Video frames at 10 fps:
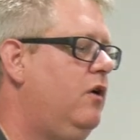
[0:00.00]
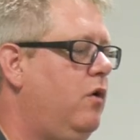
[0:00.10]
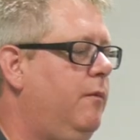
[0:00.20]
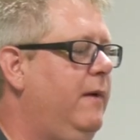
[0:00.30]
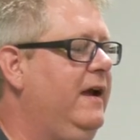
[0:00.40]

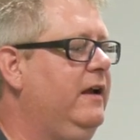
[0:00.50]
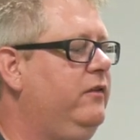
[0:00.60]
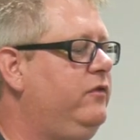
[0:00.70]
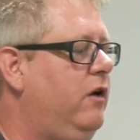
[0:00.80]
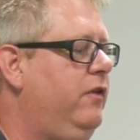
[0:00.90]
or
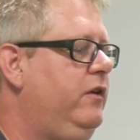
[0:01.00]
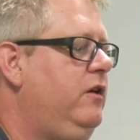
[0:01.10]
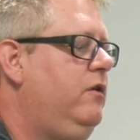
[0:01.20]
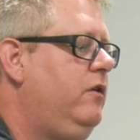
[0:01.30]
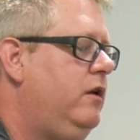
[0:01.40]
maintenance on the
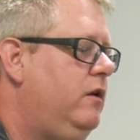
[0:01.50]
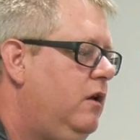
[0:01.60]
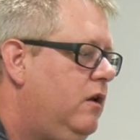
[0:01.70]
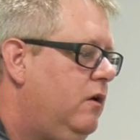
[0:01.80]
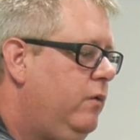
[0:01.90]
unit,
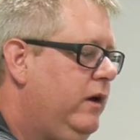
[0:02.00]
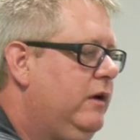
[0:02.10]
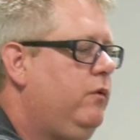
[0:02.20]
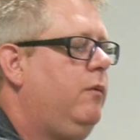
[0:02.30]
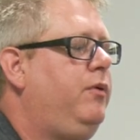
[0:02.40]
we
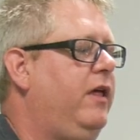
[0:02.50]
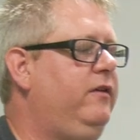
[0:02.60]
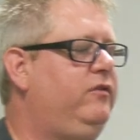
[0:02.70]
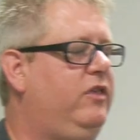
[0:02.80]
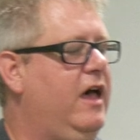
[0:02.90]
can
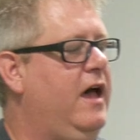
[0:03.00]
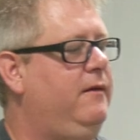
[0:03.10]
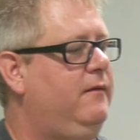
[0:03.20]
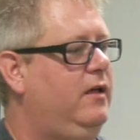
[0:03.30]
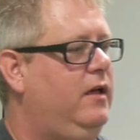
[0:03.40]
replace
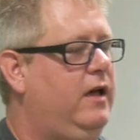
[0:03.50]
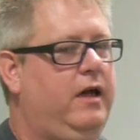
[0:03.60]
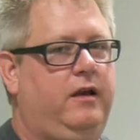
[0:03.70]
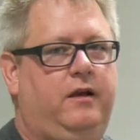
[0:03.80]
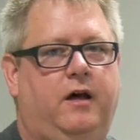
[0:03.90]
that
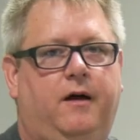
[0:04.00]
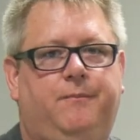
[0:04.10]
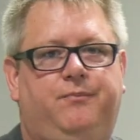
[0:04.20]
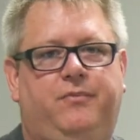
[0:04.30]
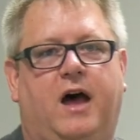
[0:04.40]
and
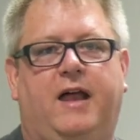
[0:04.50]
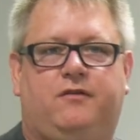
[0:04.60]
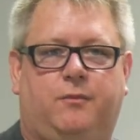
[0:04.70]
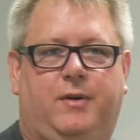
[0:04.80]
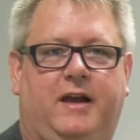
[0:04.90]
not
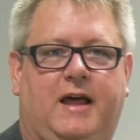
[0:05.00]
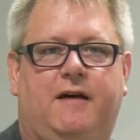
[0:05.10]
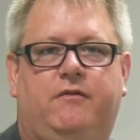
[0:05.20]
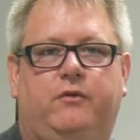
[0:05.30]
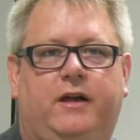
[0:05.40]
have to pay to
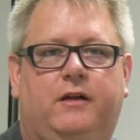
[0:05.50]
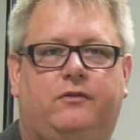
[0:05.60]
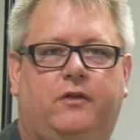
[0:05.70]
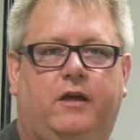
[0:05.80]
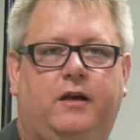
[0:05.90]
have it
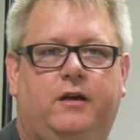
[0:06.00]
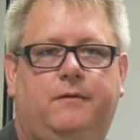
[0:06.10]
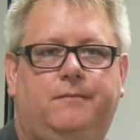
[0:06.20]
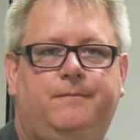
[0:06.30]
re-insulated.